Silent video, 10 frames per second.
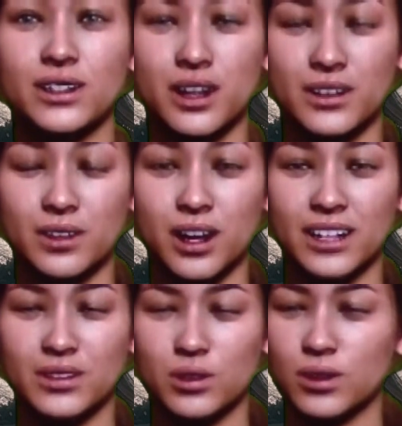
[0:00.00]
to the
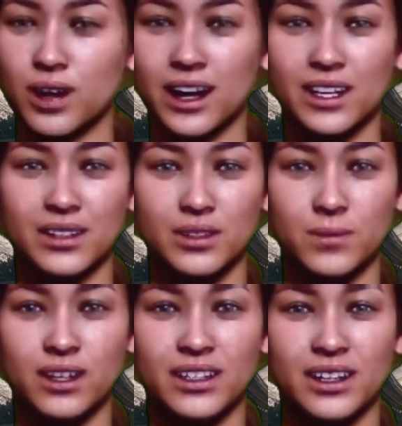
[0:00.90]
front door, as it
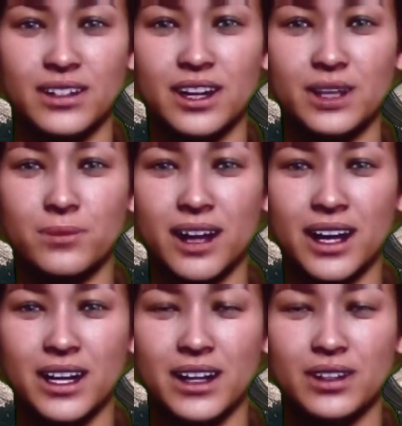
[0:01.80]
represents the
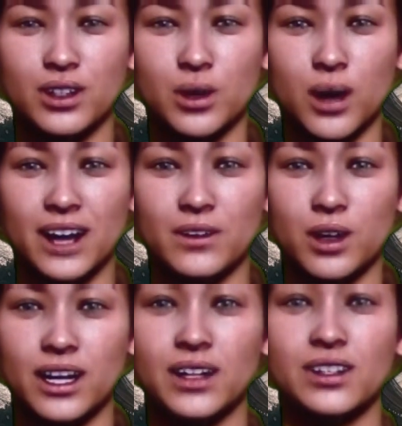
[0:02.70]
main entryway
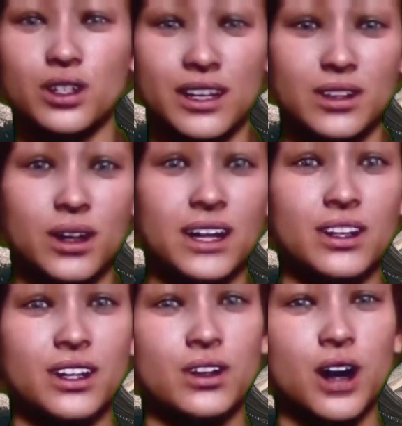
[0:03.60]
for energy to
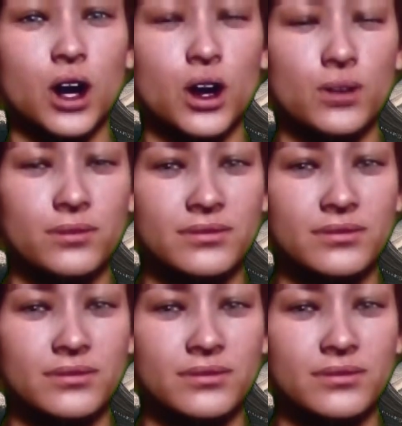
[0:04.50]
enter your home.